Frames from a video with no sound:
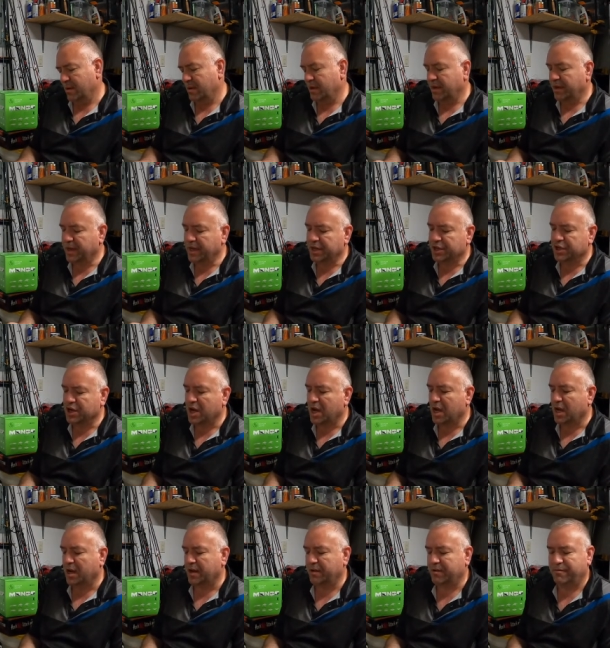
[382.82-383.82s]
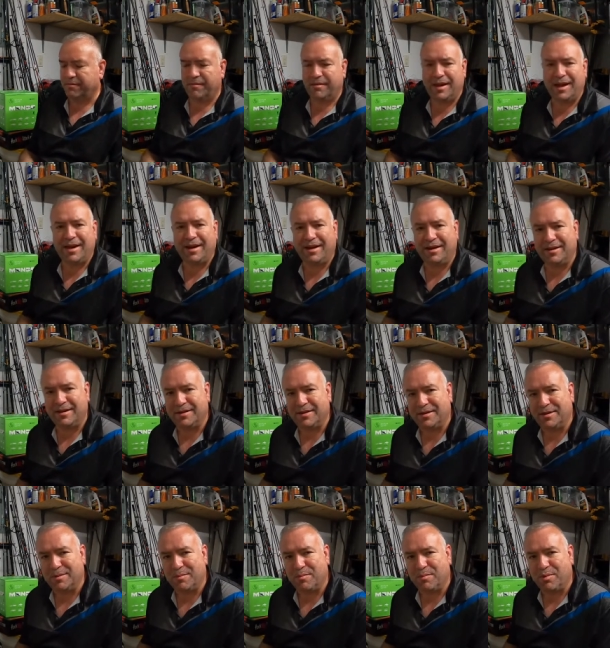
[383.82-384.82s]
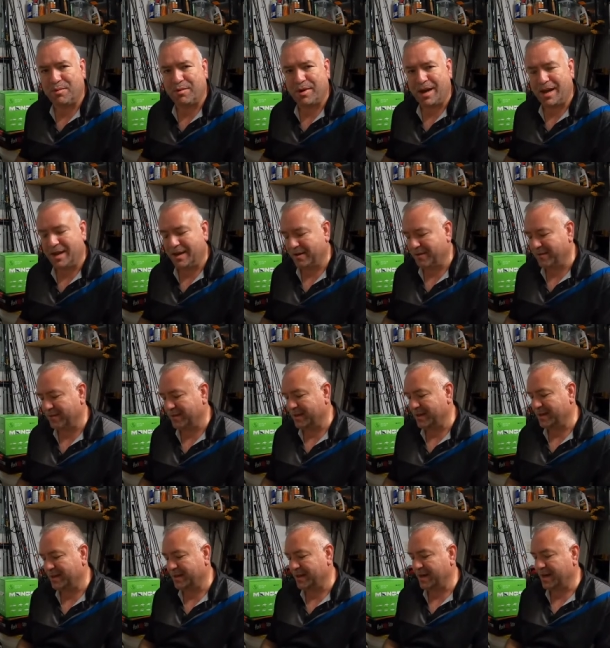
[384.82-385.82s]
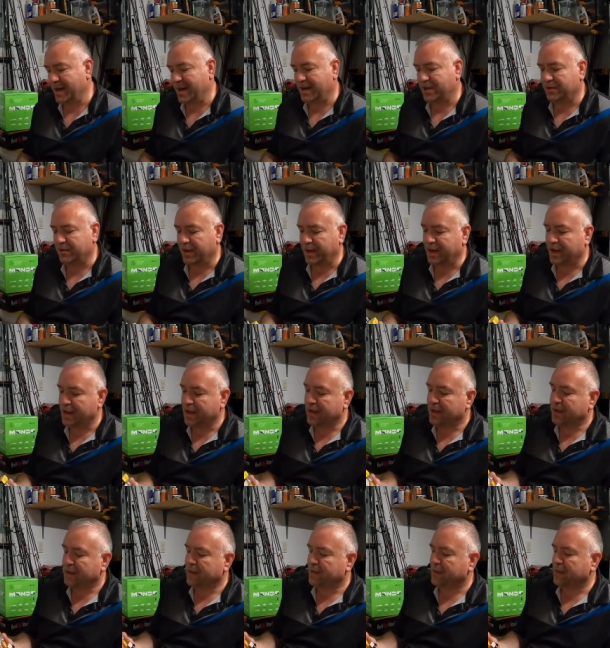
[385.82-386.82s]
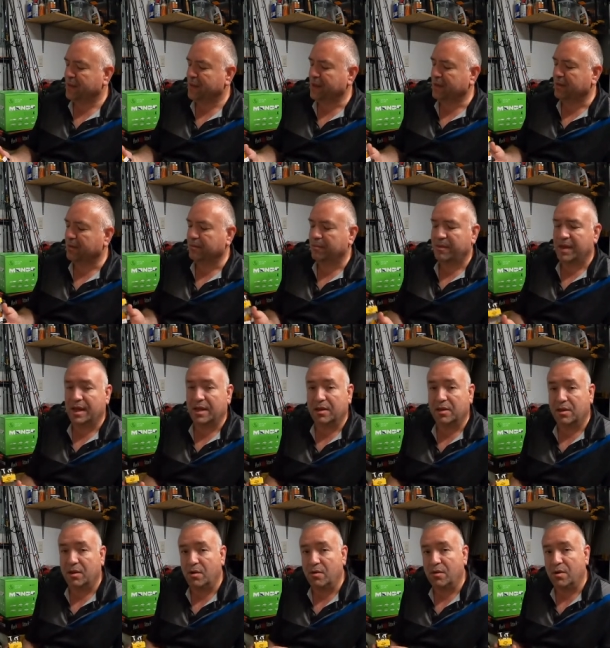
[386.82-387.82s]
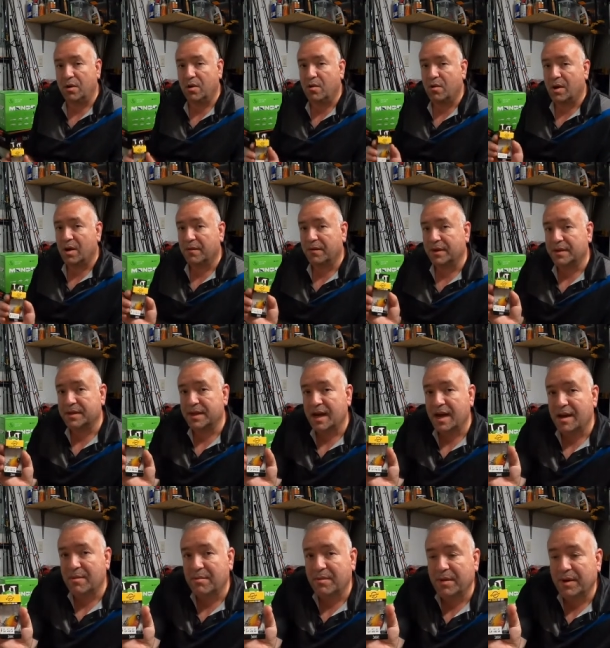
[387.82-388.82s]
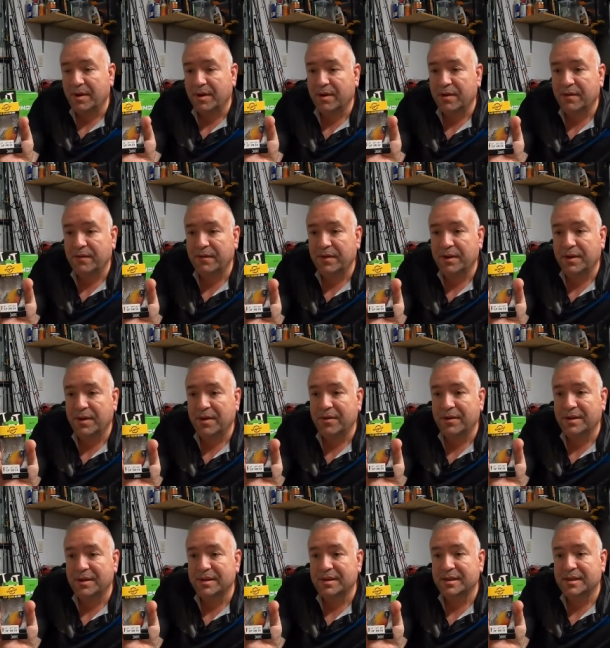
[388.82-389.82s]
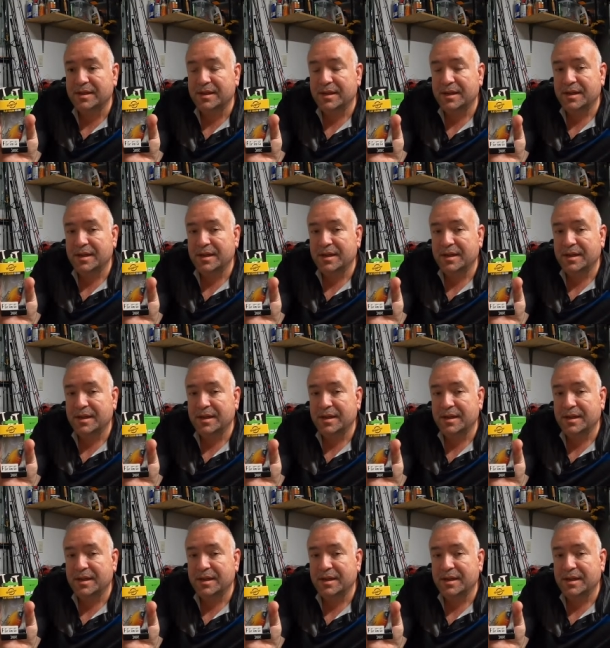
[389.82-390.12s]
Lucky John, that is the brand of this. Actually, that logo on the top there, if you notice,